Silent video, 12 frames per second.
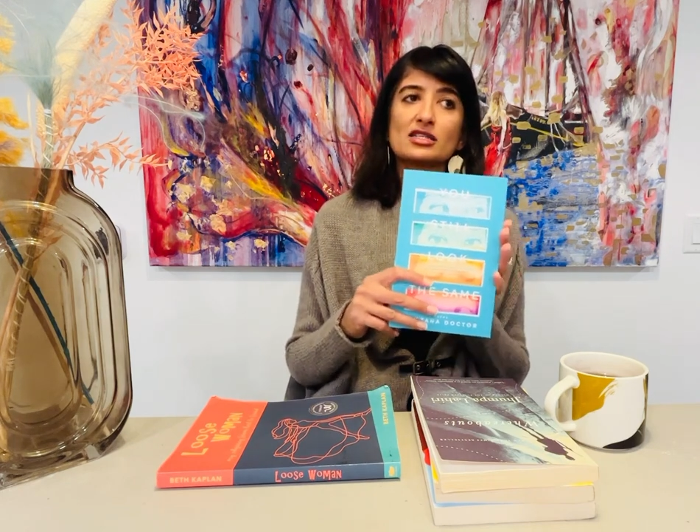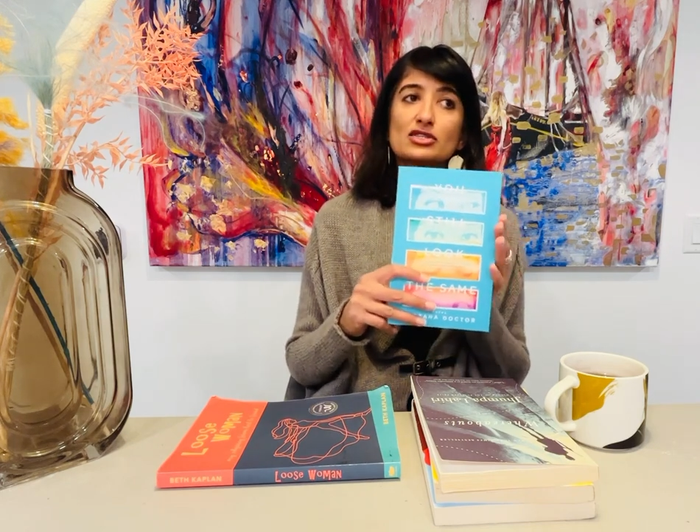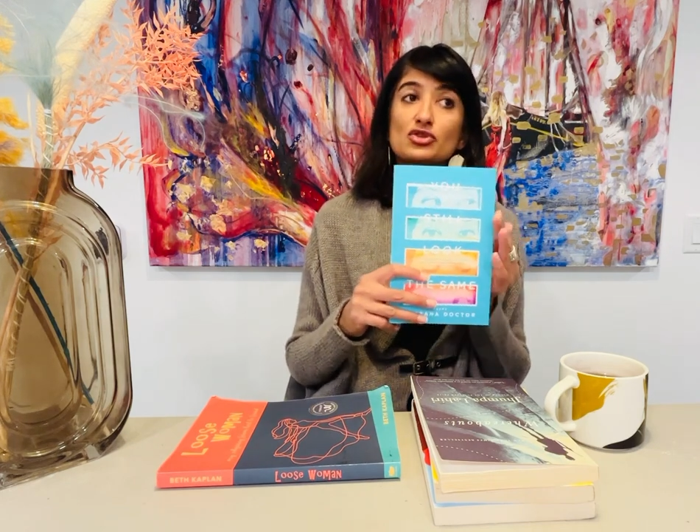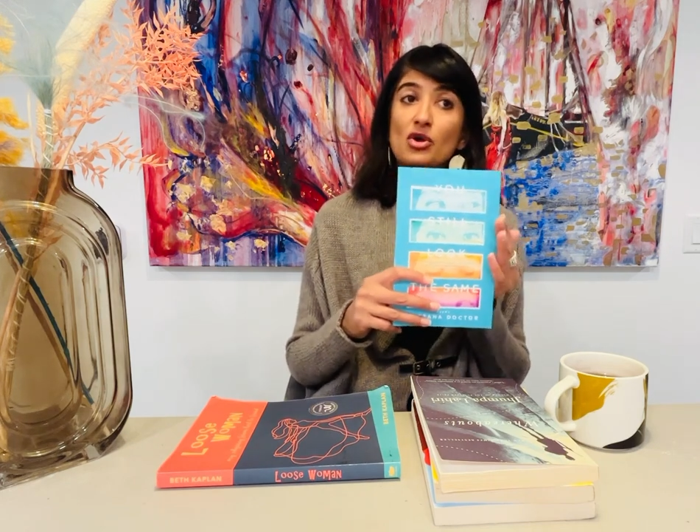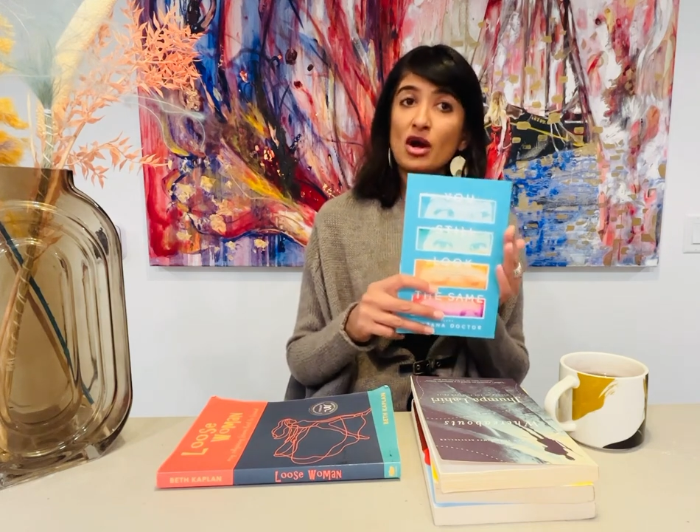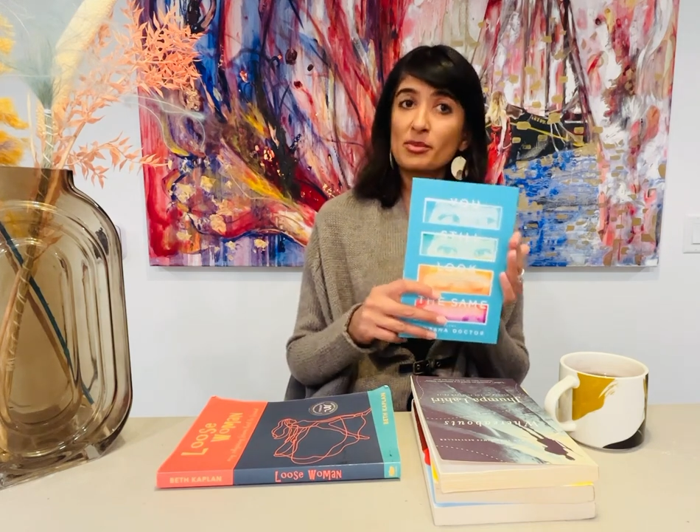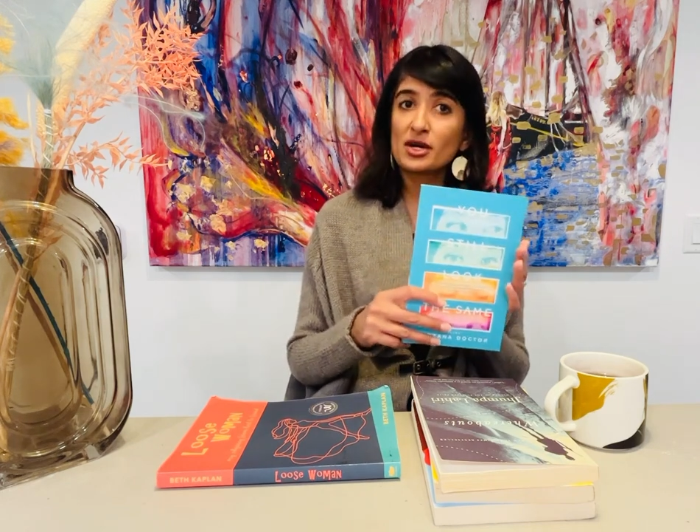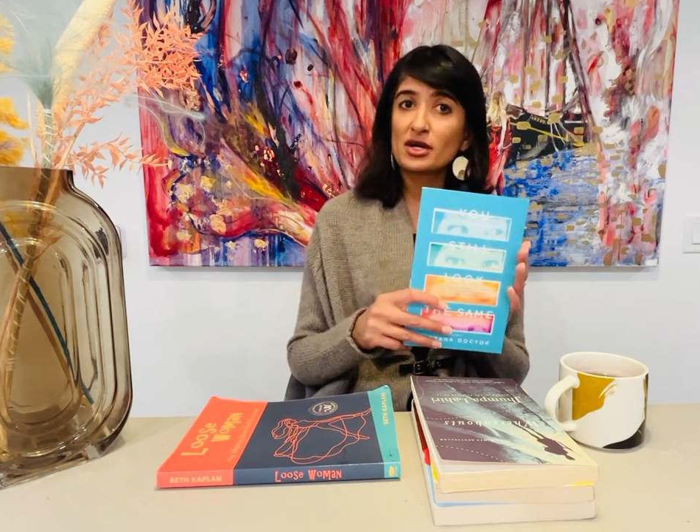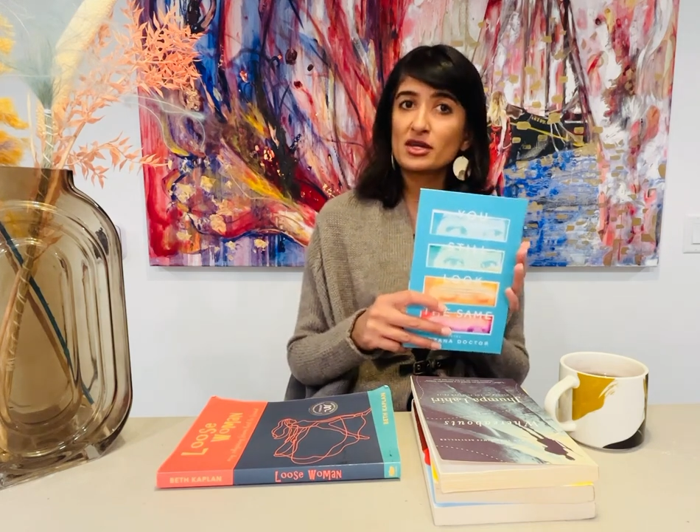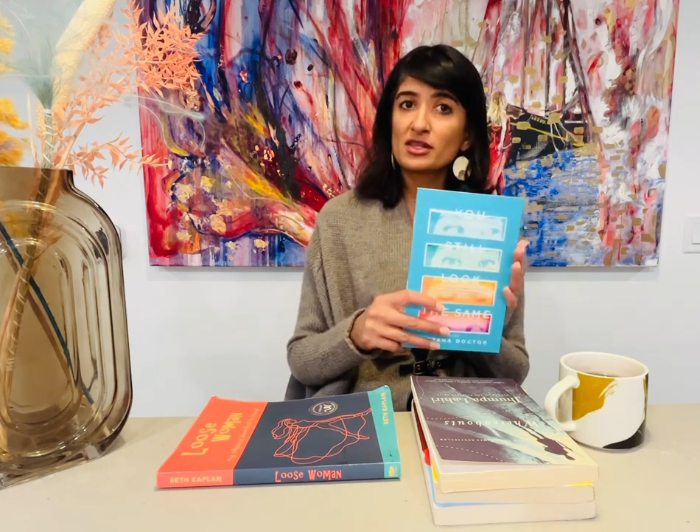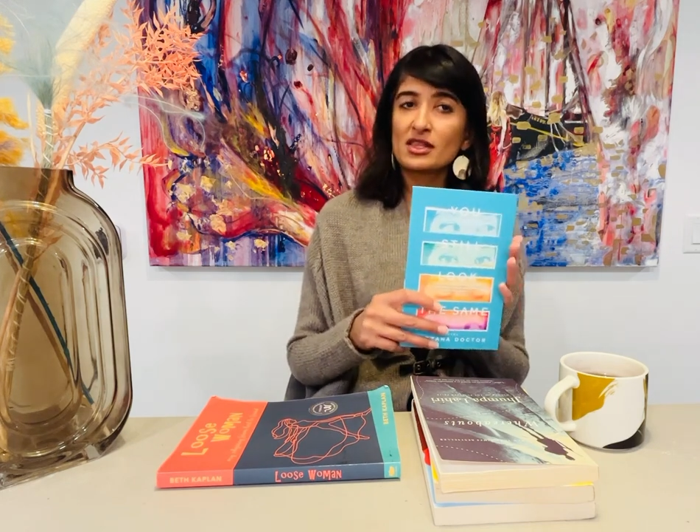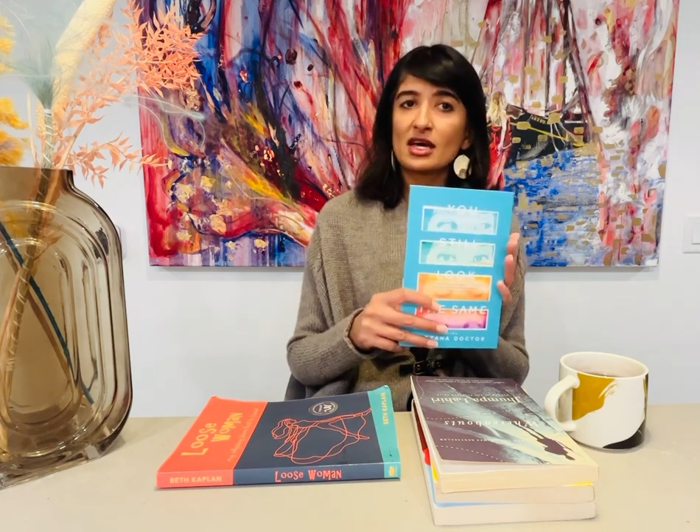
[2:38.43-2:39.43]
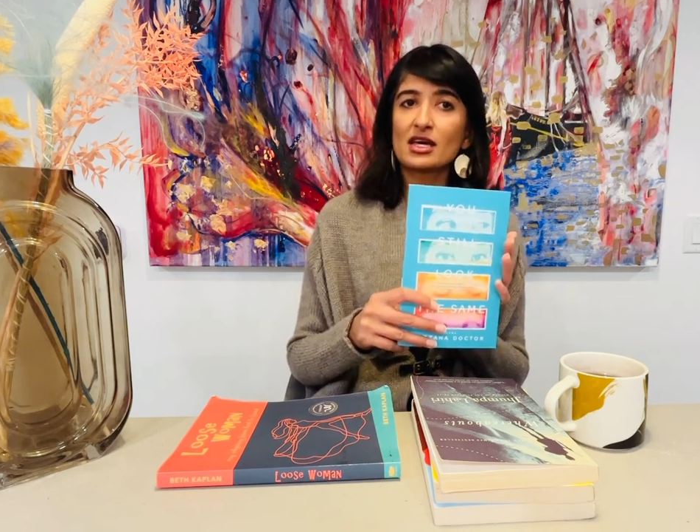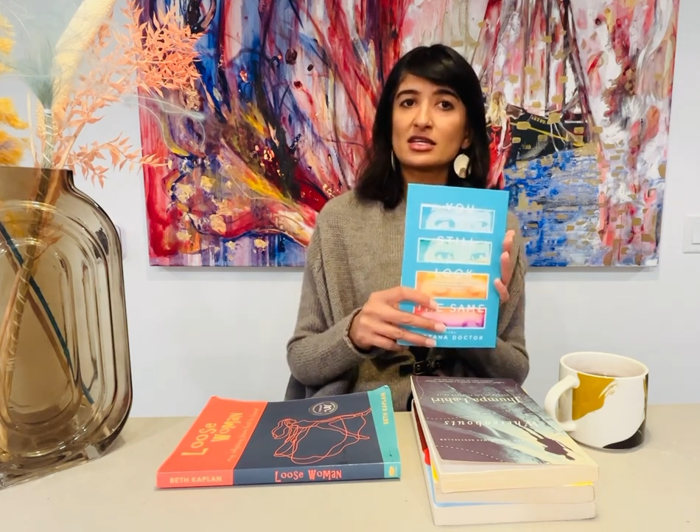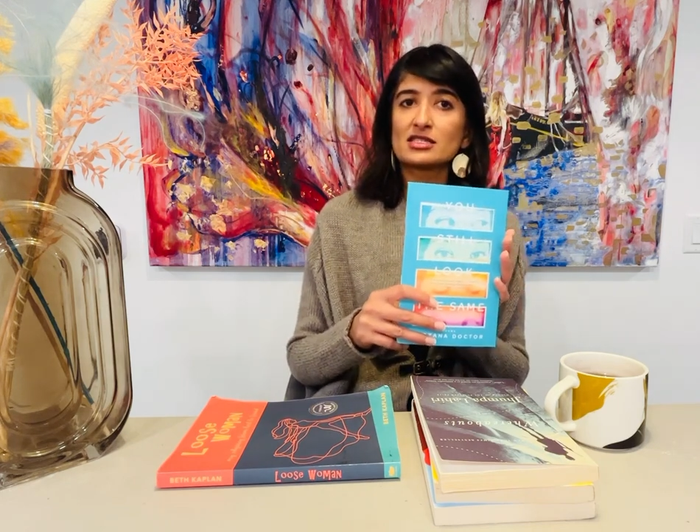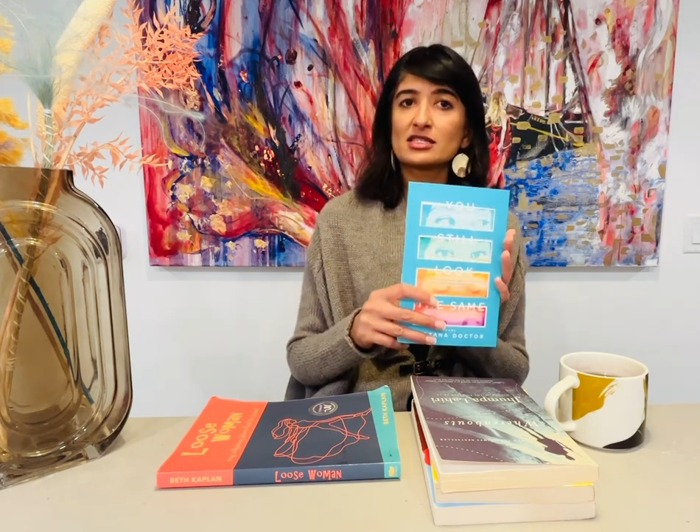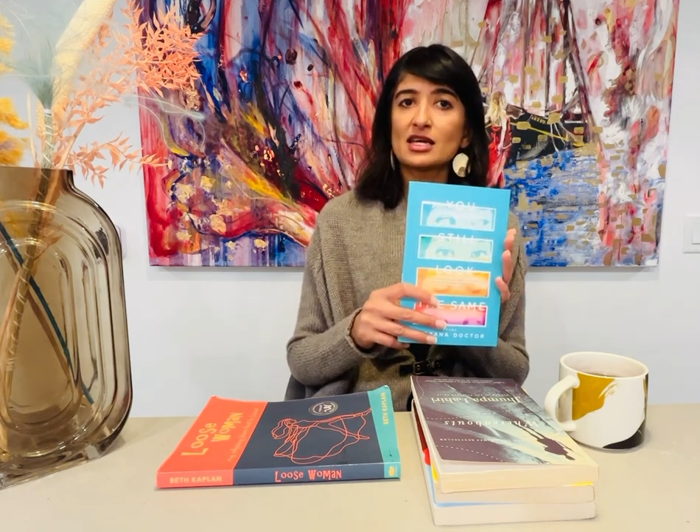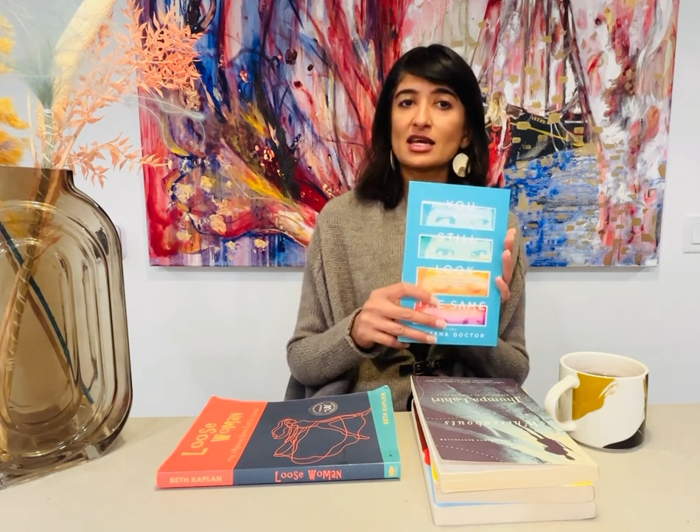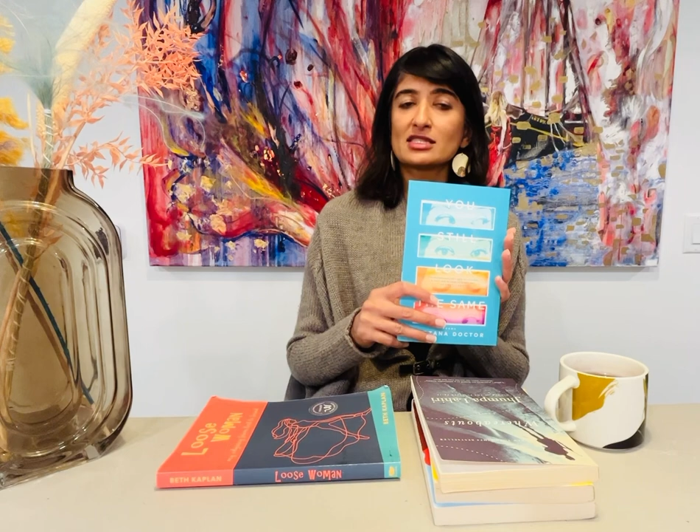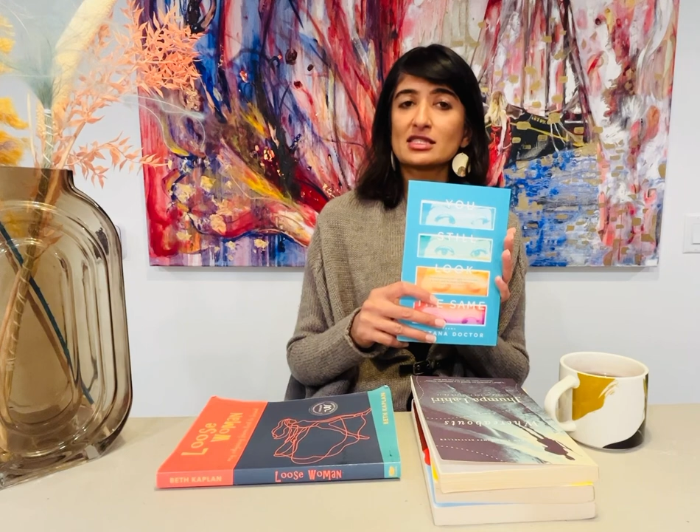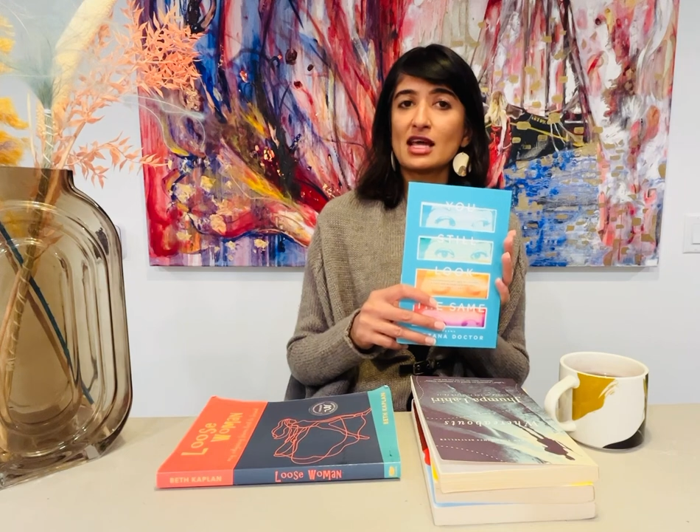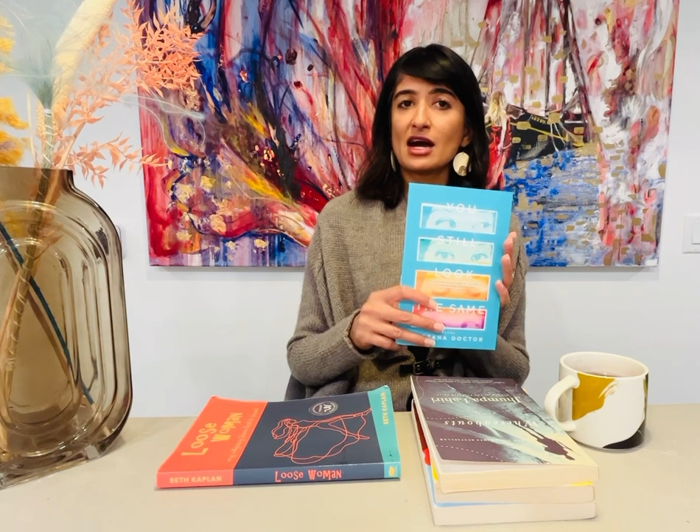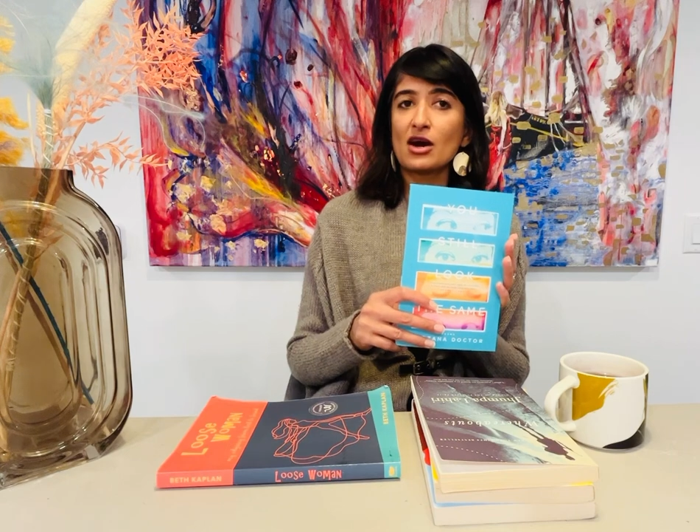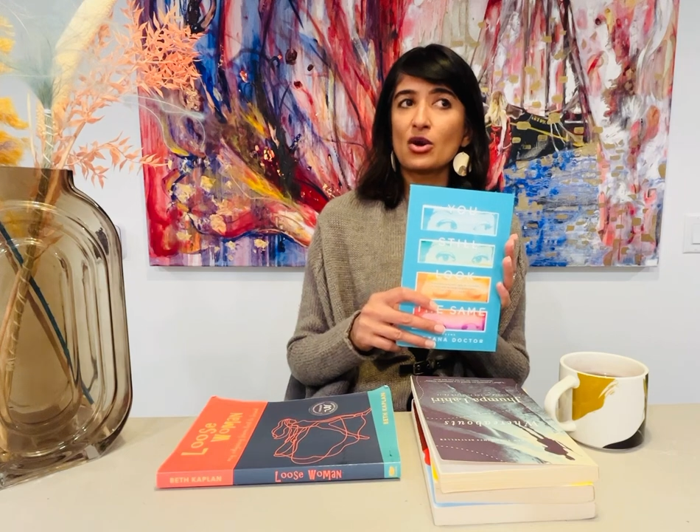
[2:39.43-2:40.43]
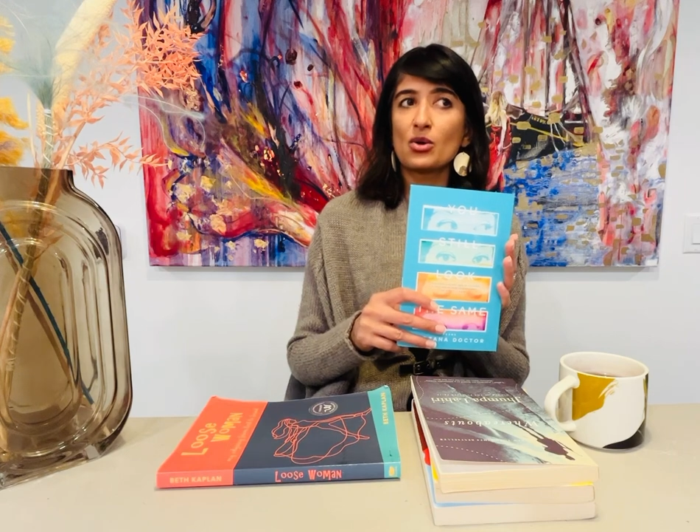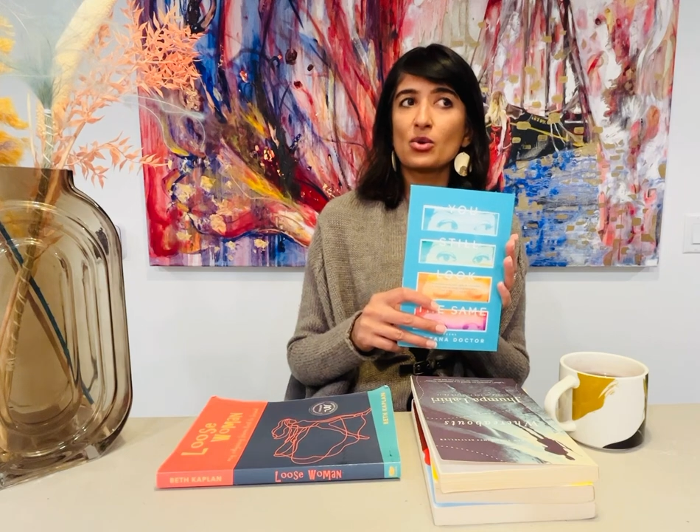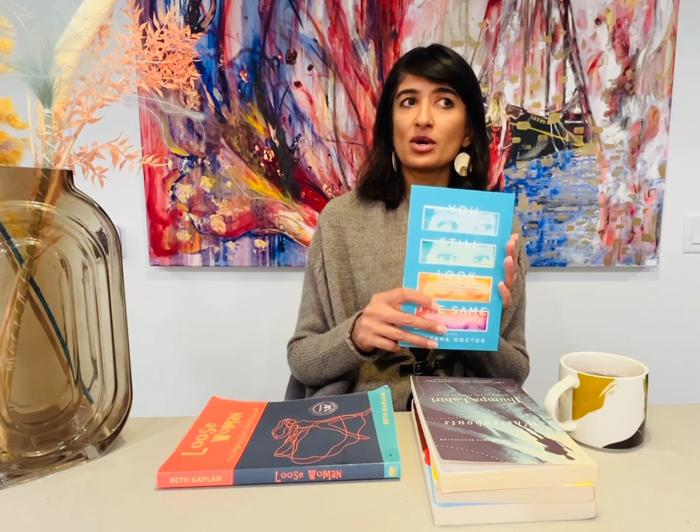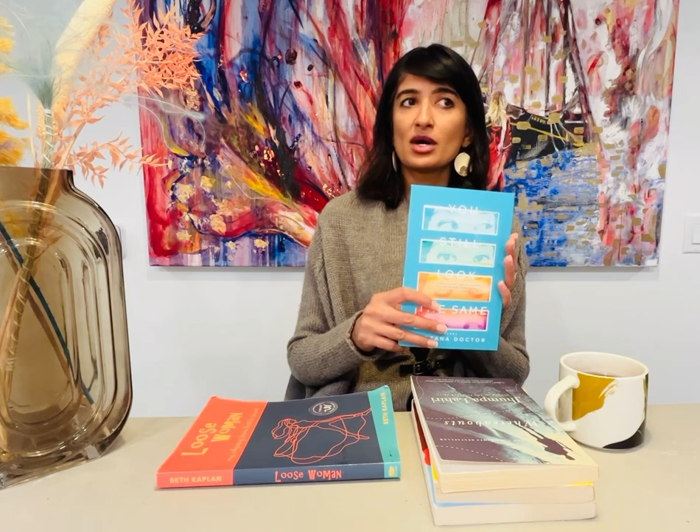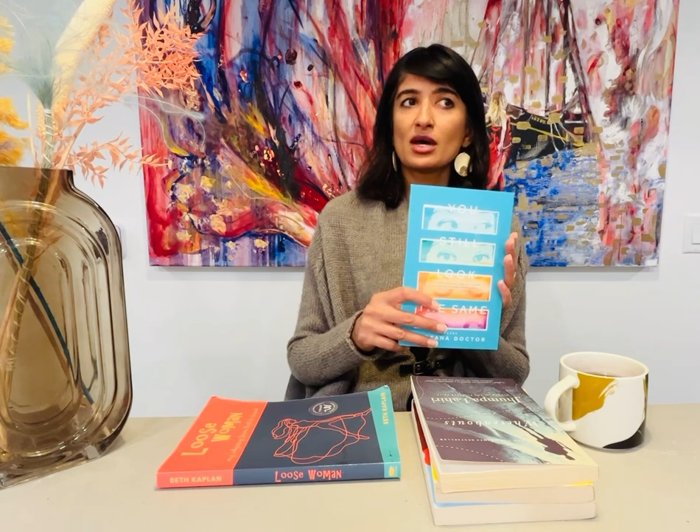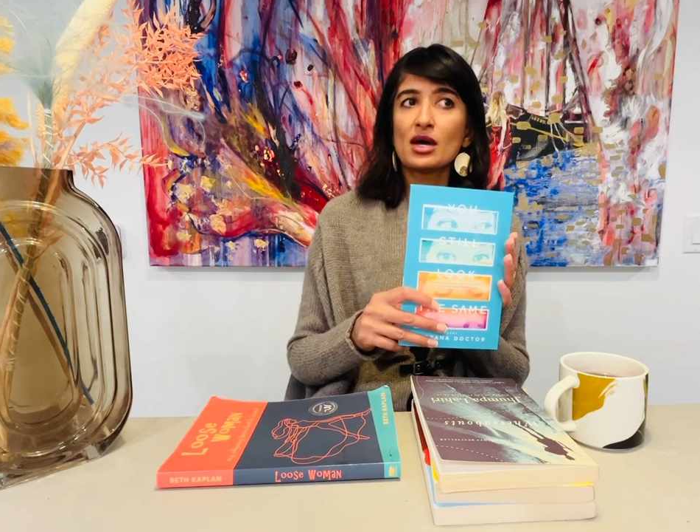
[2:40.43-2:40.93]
trauma that has now